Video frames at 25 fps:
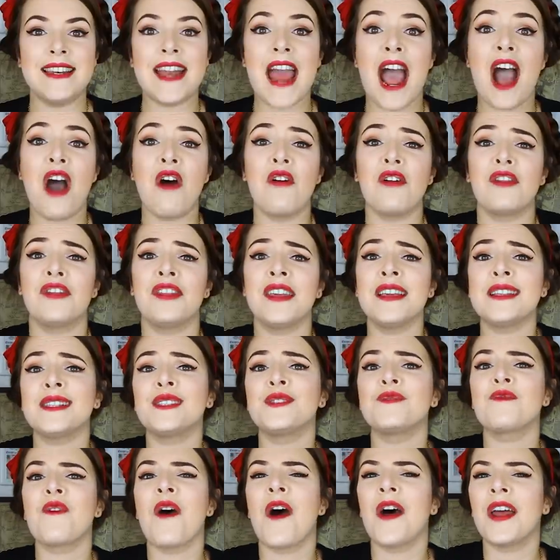Now,
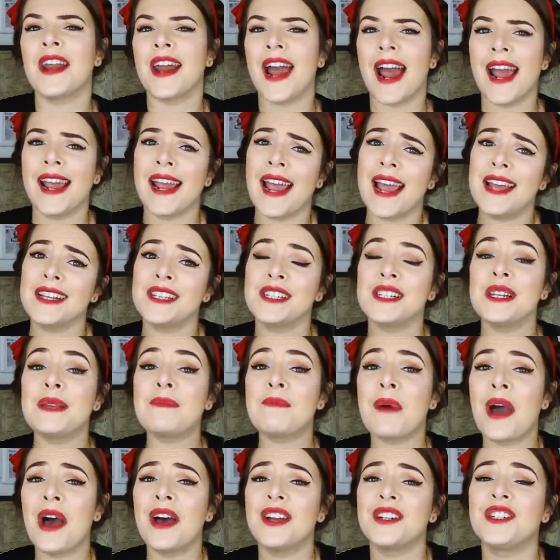this one I actually
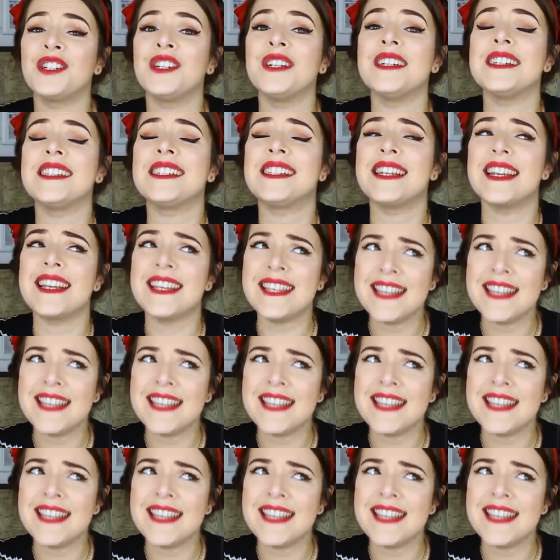purchased